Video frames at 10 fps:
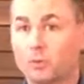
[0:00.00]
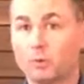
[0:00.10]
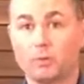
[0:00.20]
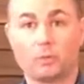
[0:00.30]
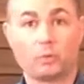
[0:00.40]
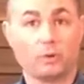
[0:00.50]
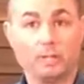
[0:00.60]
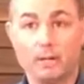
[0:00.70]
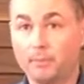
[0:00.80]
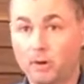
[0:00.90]
or
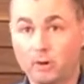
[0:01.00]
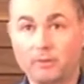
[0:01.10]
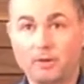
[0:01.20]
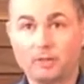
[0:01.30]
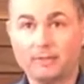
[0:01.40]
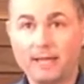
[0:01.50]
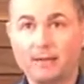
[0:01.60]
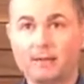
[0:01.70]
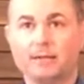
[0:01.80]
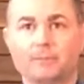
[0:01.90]
be a part of all of
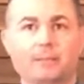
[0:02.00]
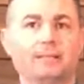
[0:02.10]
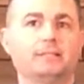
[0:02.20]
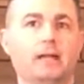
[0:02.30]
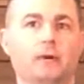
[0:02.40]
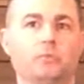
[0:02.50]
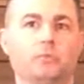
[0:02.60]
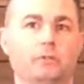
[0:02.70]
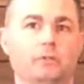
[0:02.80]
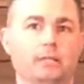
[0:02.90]
that, but it's not
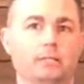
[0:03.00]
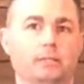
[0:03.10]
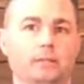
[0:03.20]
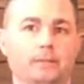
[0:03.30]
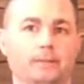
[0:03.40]
really,